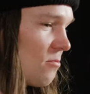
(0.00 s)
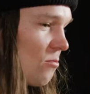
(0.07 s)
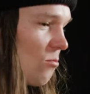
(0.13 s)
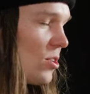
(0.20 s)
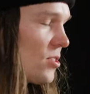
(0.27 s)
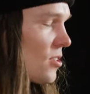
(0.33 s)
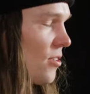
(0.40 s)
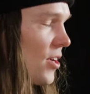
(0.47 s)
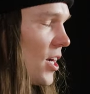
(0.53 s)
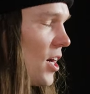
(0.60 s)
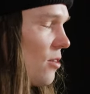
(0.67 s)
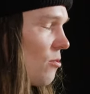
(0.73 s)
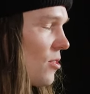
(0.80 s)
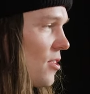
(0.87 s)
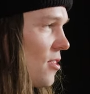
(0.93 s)
what's going
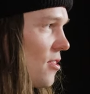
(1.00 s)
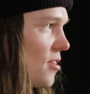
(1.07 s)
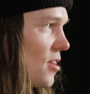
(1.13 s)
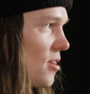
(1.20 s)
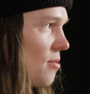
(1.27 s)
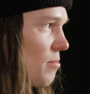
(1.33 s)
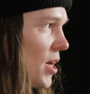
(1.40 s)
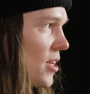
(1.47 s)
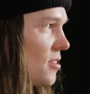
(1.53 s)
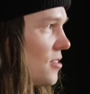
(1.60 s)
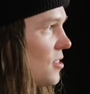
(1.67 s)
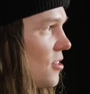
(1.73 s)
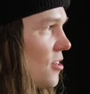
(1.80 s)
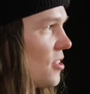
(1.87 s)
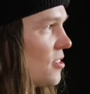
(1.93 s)
on with the Bent
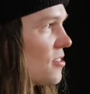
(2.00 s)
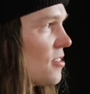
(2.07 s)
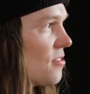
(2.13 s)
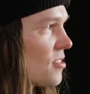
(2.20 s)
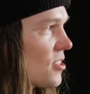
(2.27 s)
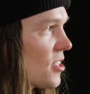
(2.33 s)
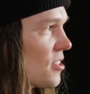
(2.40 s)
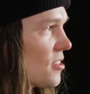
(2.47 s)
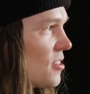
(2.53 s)
series of skis?